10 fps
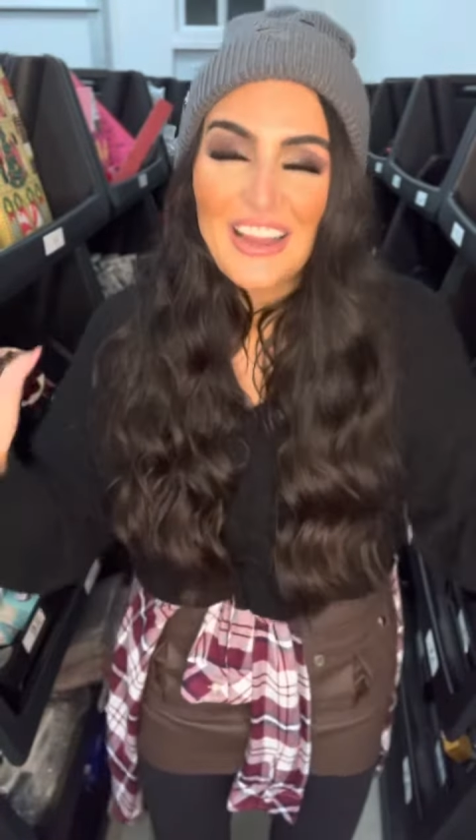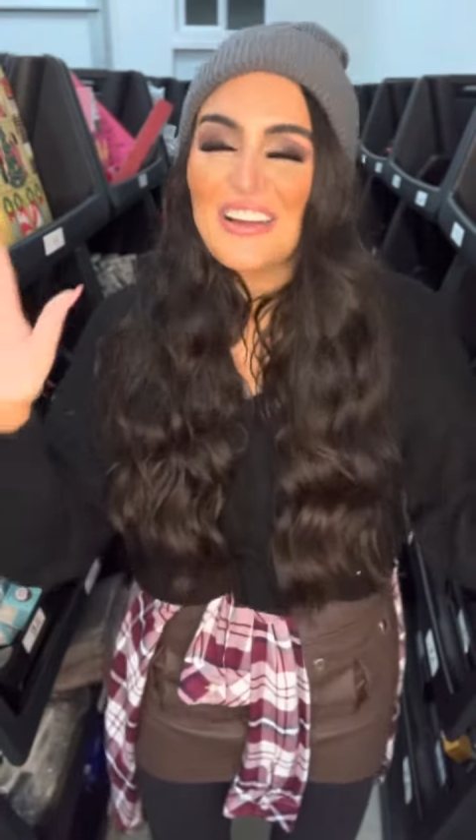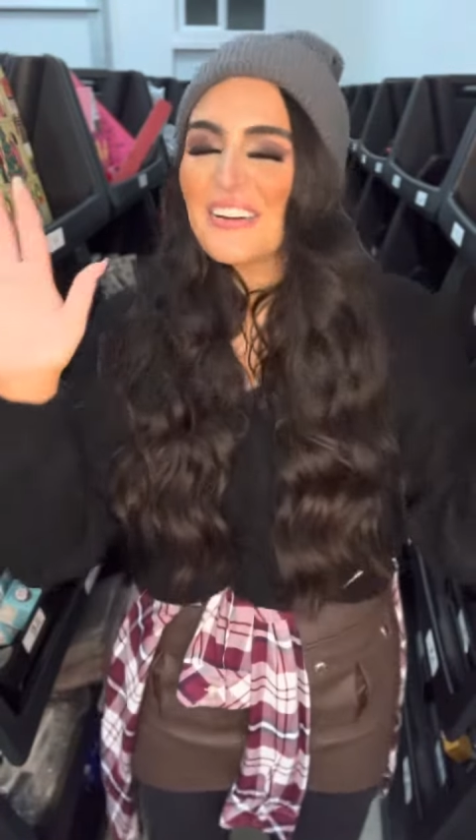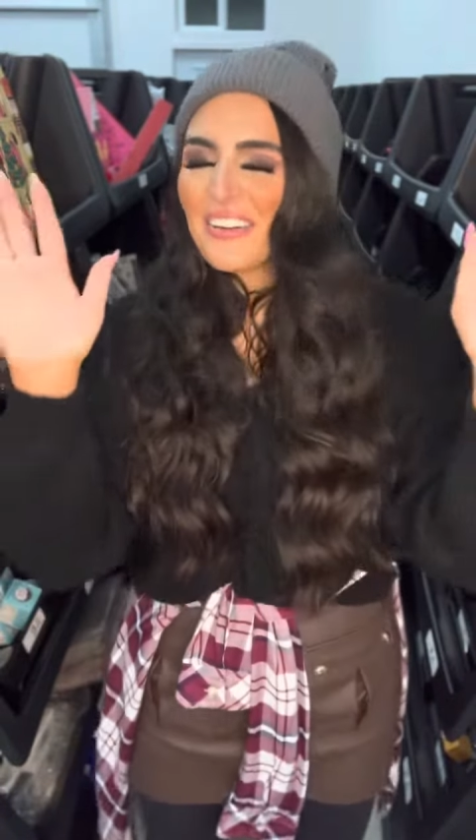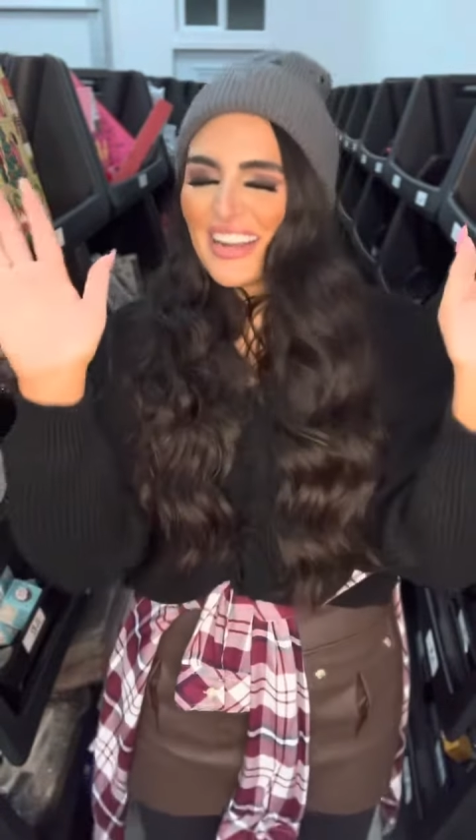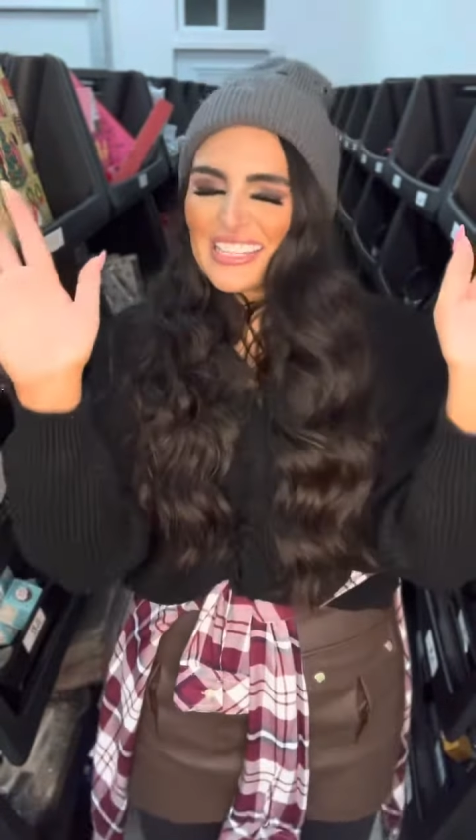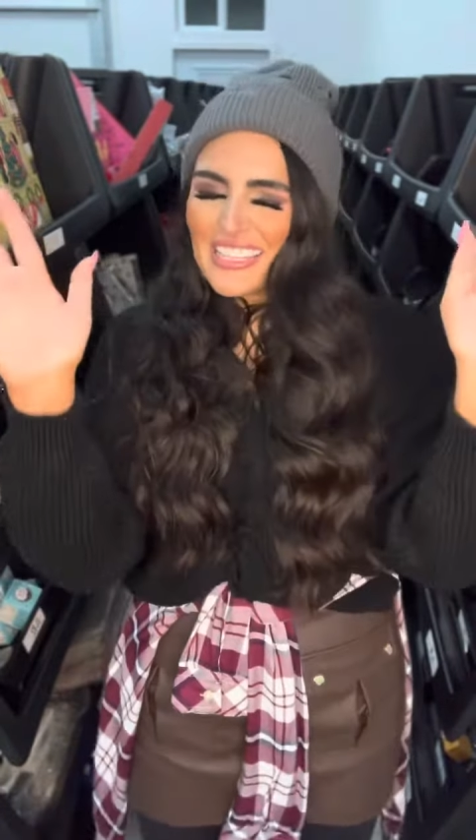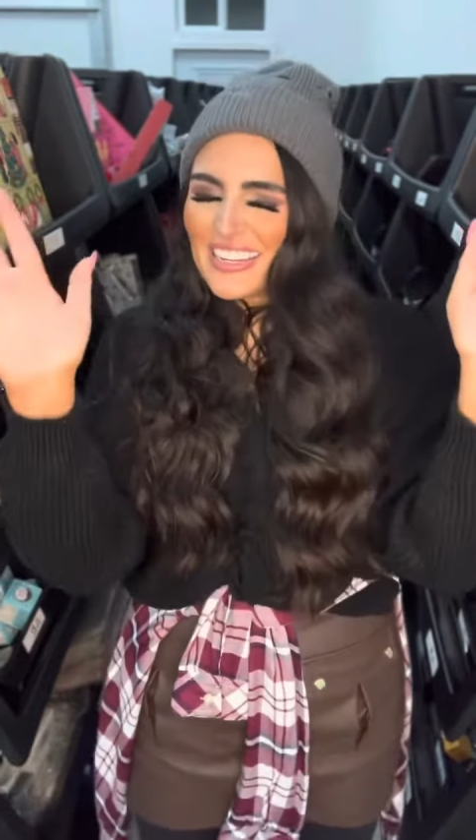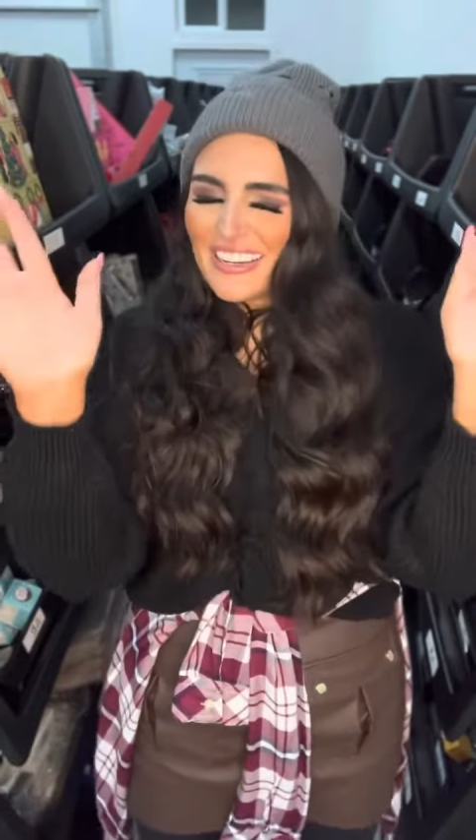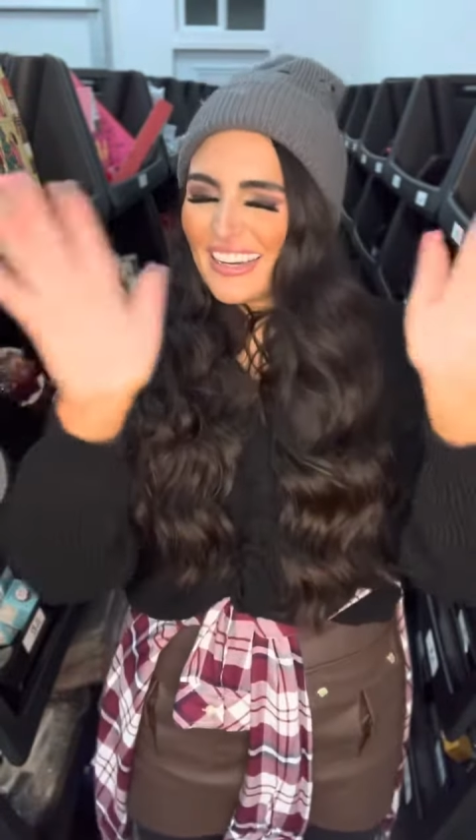crazy
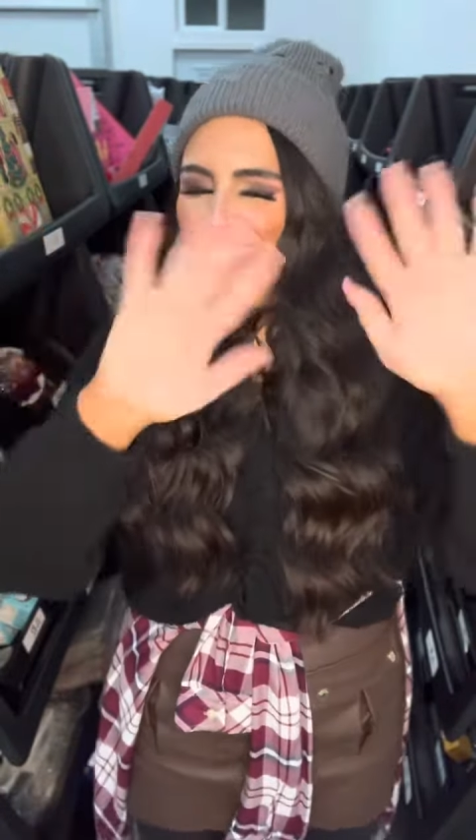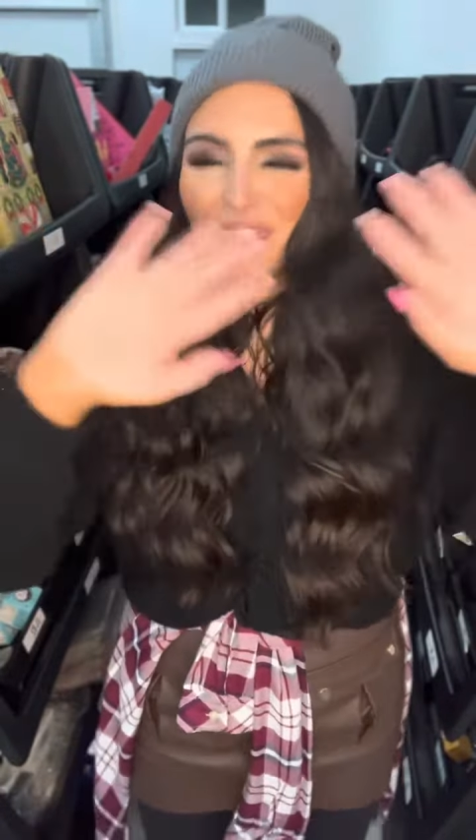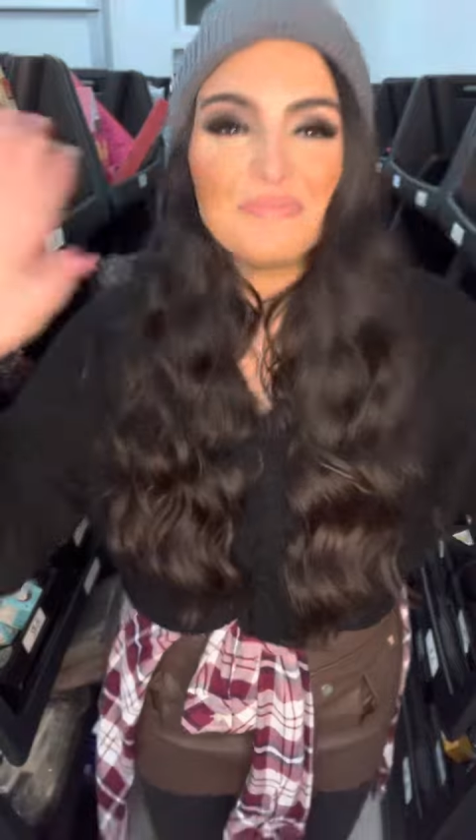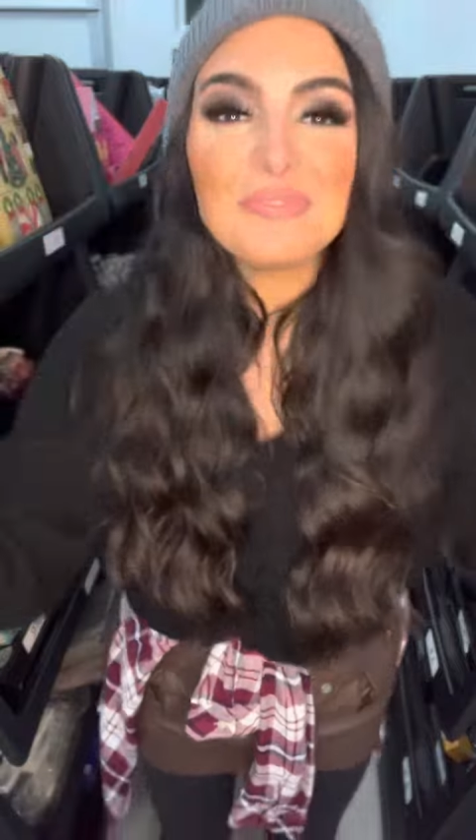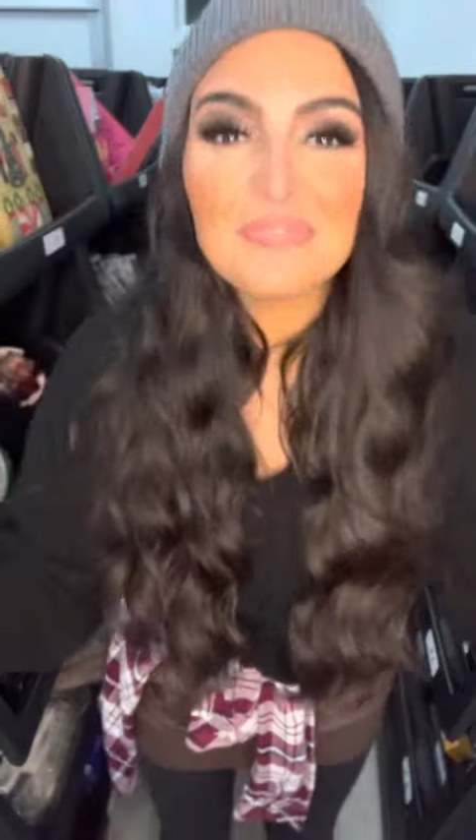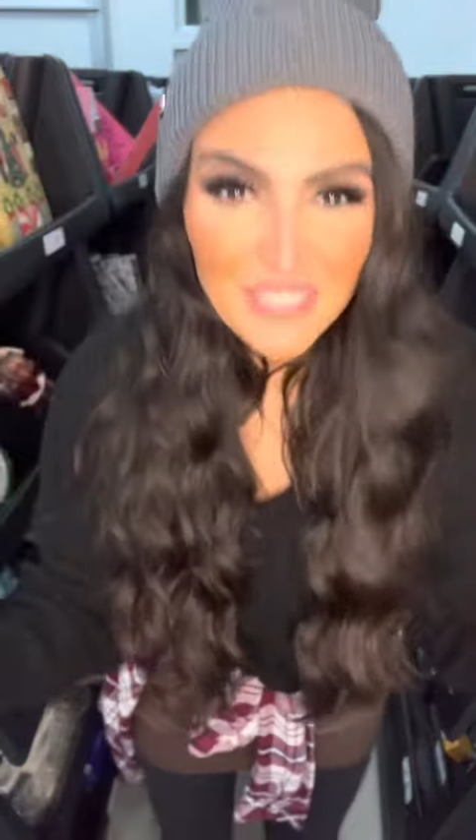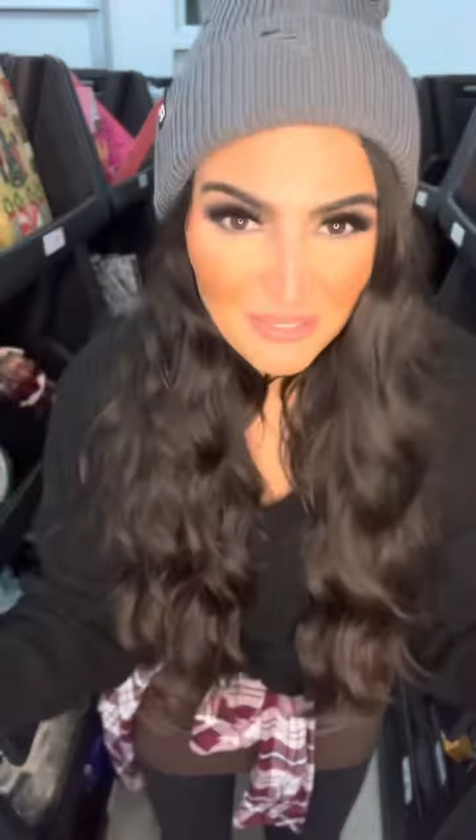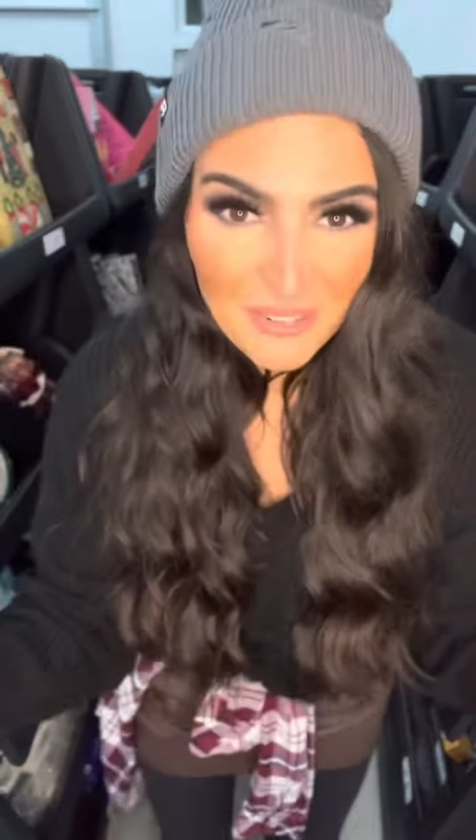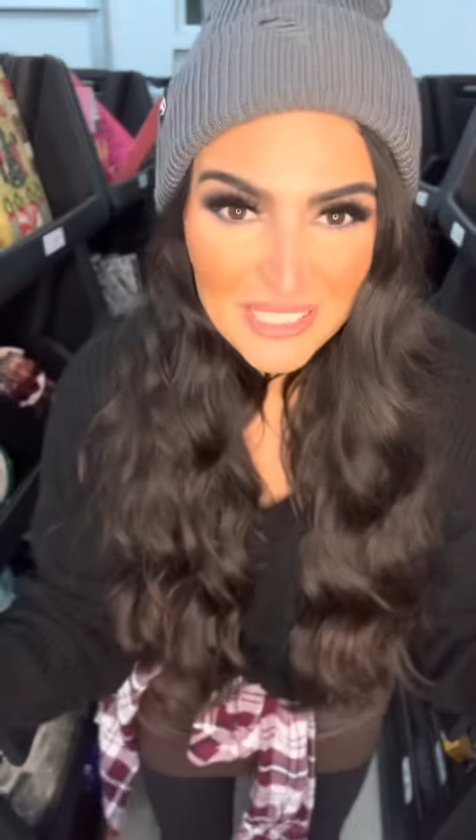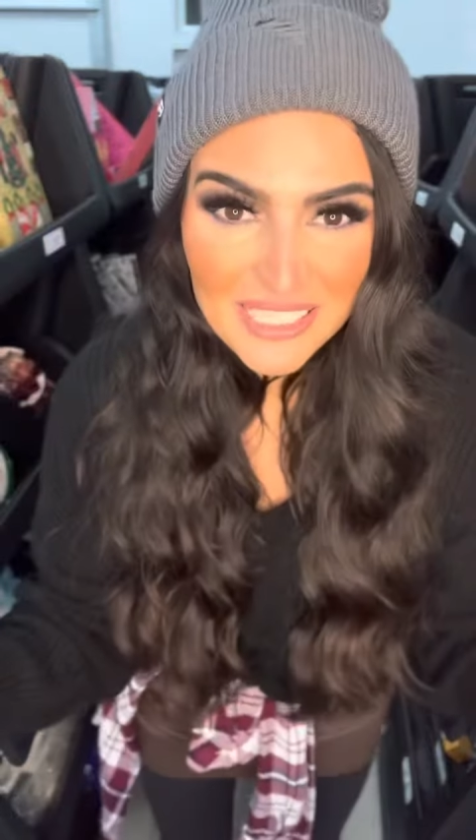good.
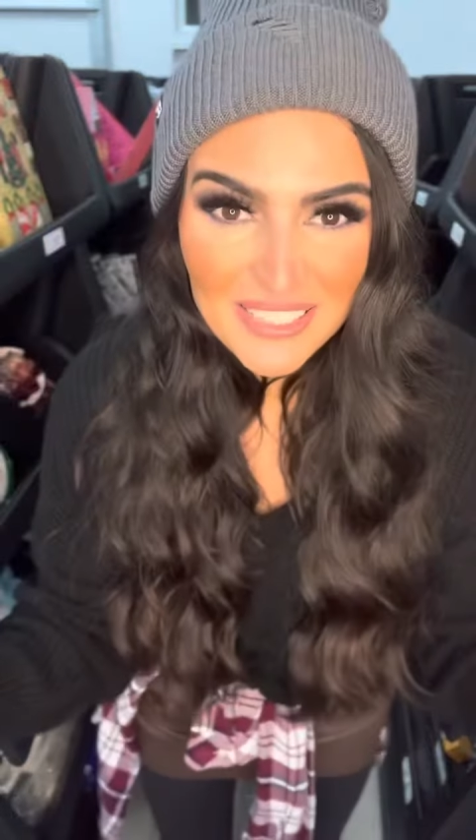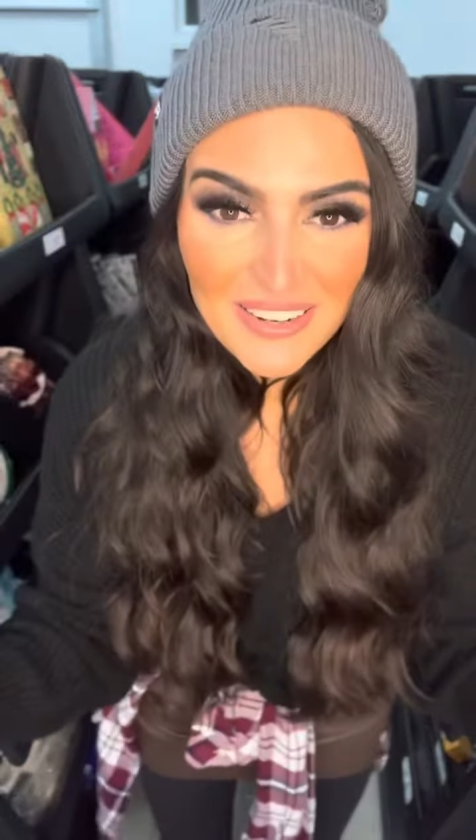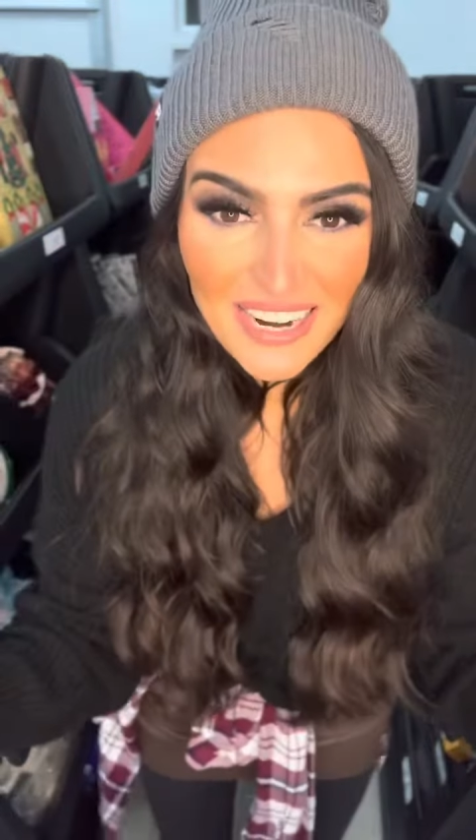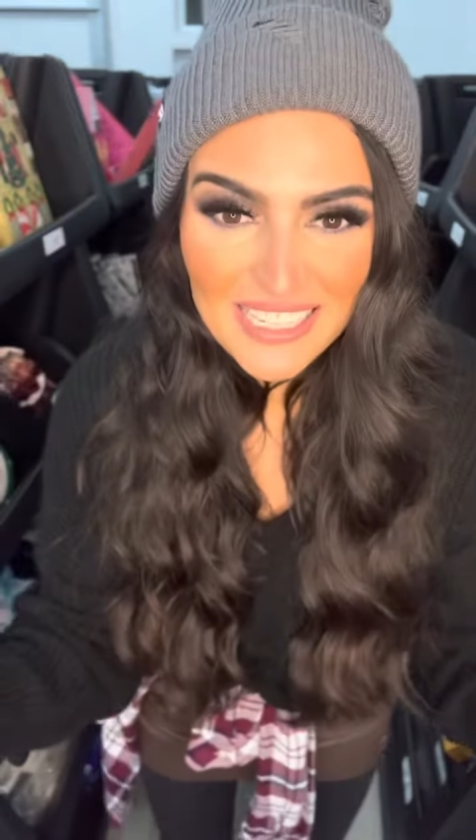We'll see you guys